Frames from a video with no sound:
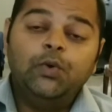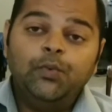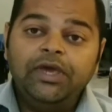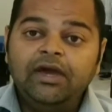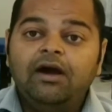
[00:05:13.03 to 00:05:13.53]

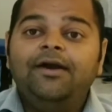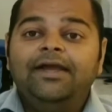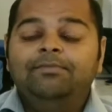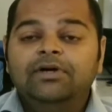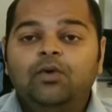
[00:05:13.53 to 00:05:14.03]
we are
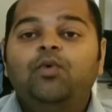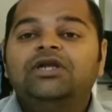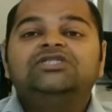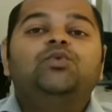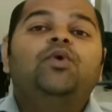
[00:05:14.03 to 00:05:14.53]
able.
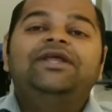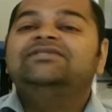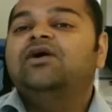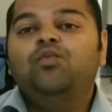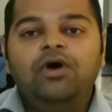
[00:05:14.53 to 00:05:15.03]
What
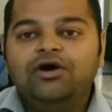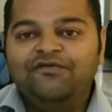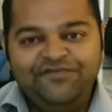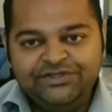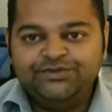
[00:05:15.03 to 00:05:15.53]
is the work
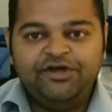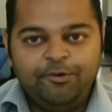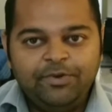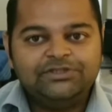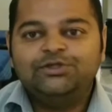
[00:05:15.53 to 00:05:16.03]
of
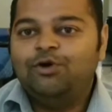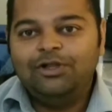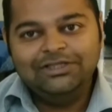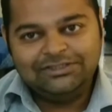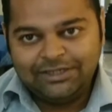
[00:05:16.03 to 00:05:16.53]
physiotherapist in
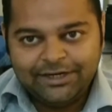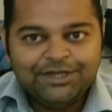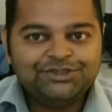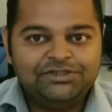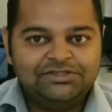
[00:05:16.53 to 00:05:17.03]
all these
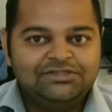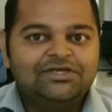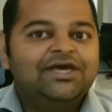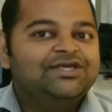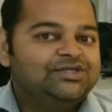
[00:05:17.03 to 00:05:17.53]
conditions?
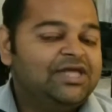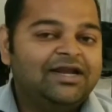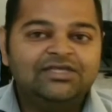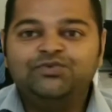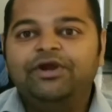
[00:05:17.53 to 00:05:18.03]
So
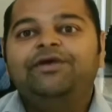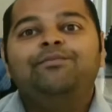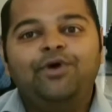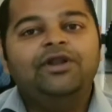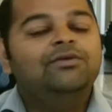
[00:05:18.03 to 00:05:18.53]
that is very
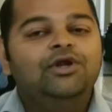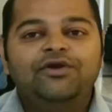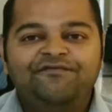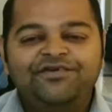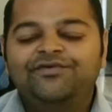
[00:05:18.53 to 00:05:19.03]
important. A lot
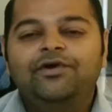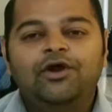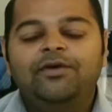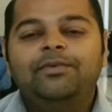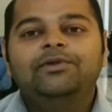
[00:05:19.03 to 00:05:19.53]
of people
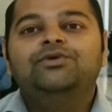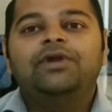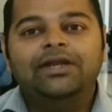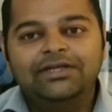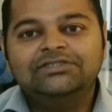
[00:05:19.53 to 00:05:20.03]
don't
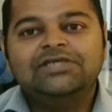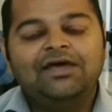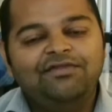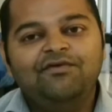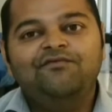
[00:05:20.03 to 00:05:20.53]

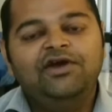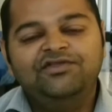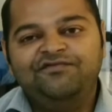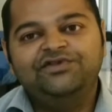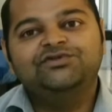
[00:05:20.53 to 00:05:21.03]
understand where
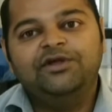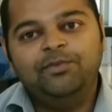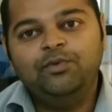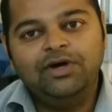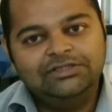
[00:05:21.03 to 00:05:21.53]
the
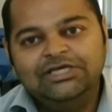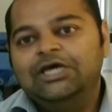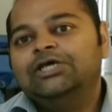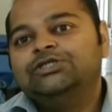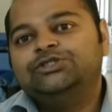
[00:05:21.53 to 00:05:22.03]
physiotherapy works.
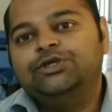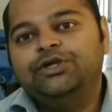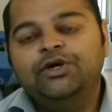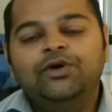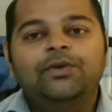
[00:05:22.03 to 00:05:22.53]
So
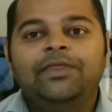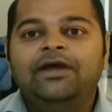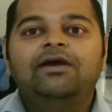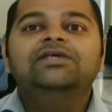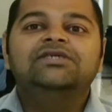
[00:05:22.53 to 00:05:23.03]

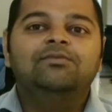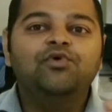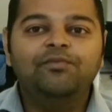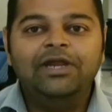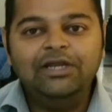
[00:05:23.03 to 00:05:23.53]
there is a
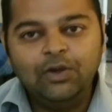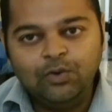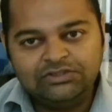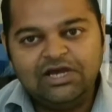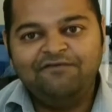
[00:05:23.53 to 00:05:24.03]
movement
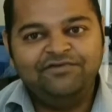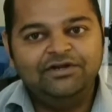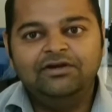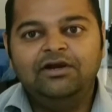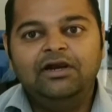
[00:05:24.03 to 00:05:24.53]
loss
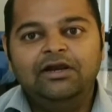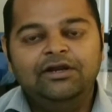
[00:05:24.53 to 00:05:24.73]
after